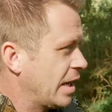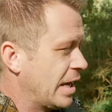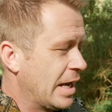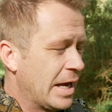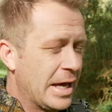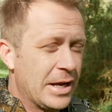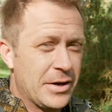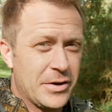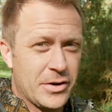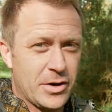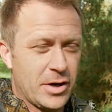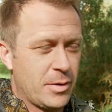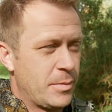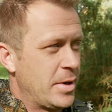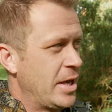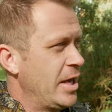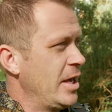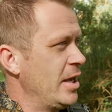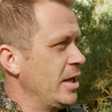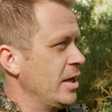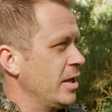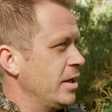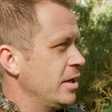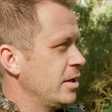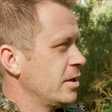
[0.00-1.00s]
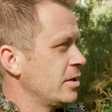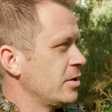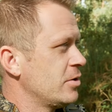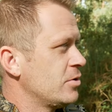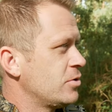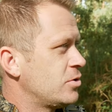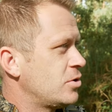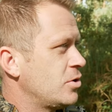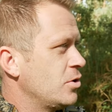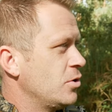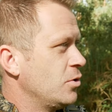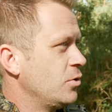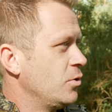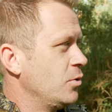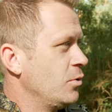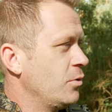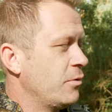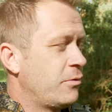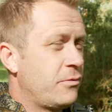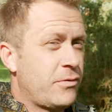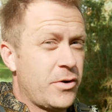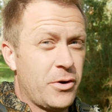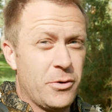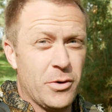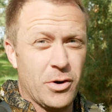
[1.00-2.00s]
And I'm here
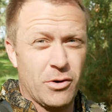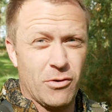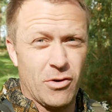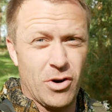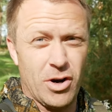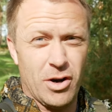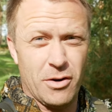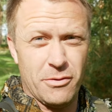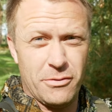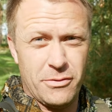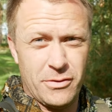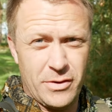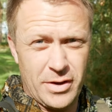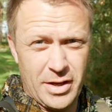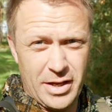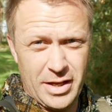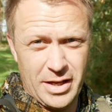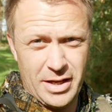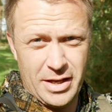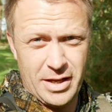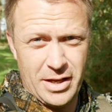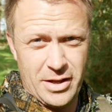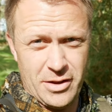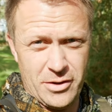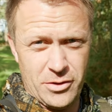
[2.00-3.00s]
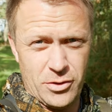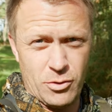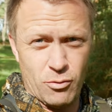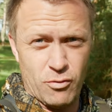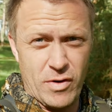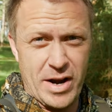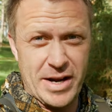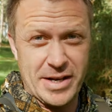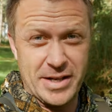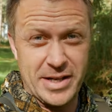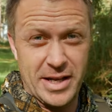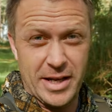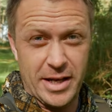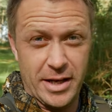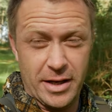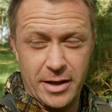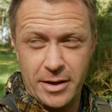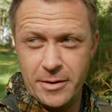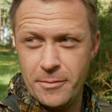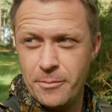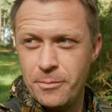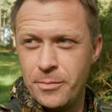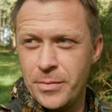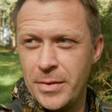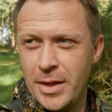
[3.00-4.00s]
to photograph the red
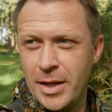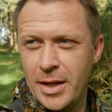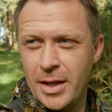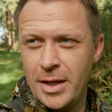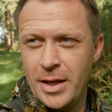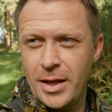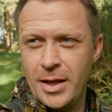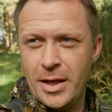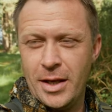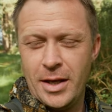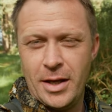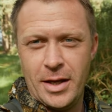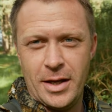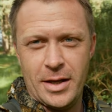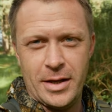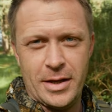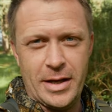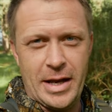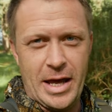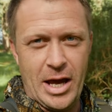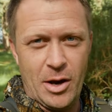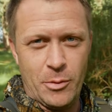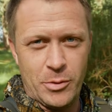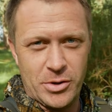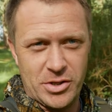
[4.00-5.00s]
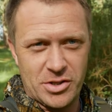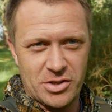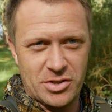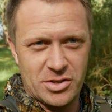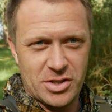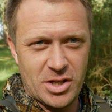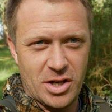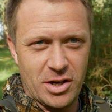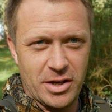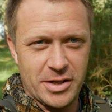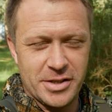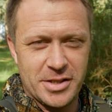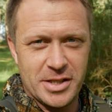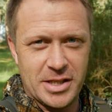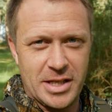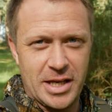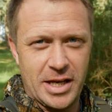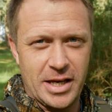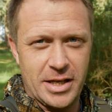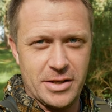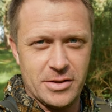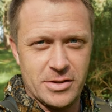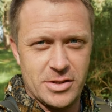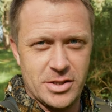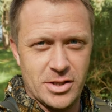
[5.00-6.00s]
deer. Now we're just starting to
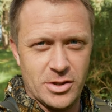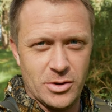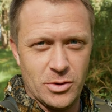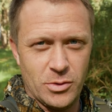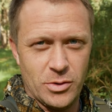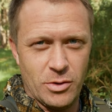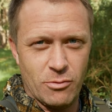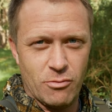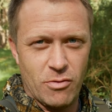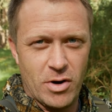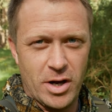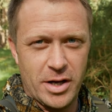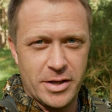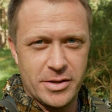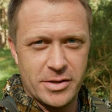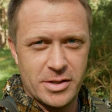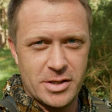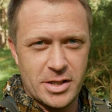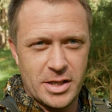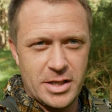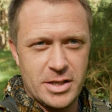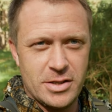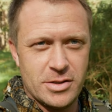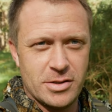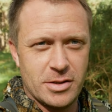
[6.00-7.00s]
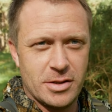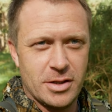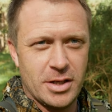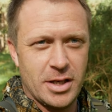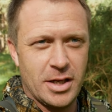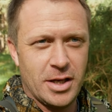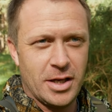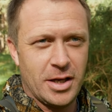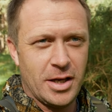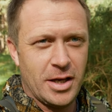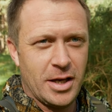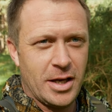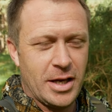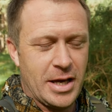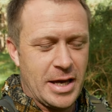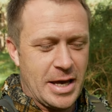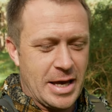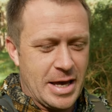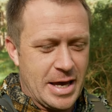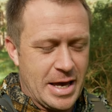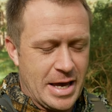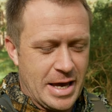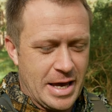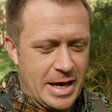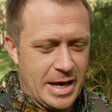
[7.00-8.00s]
get into the rutting season
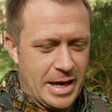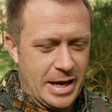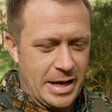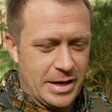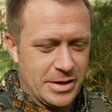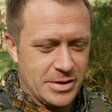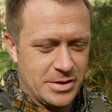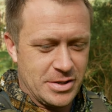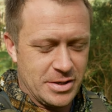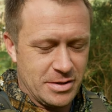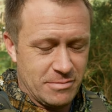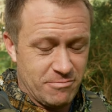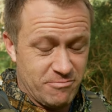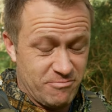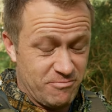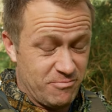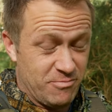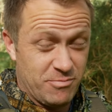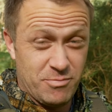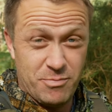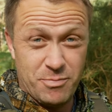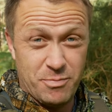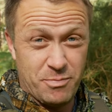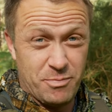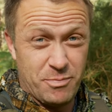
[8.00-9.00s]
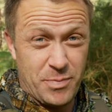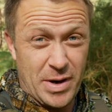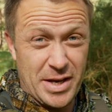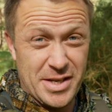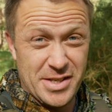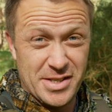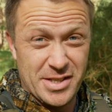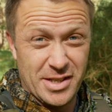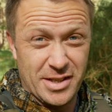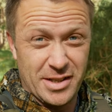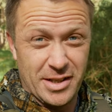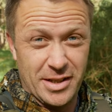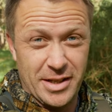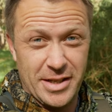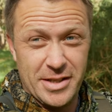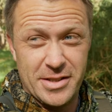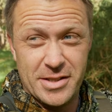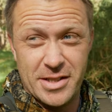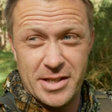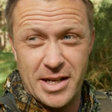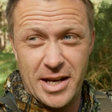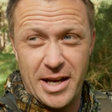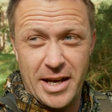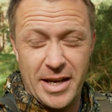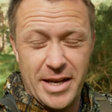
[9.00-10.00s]
and basically
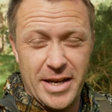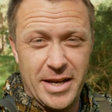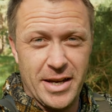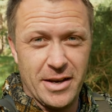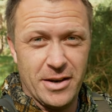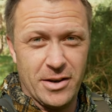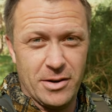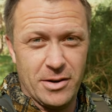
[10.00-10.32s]
today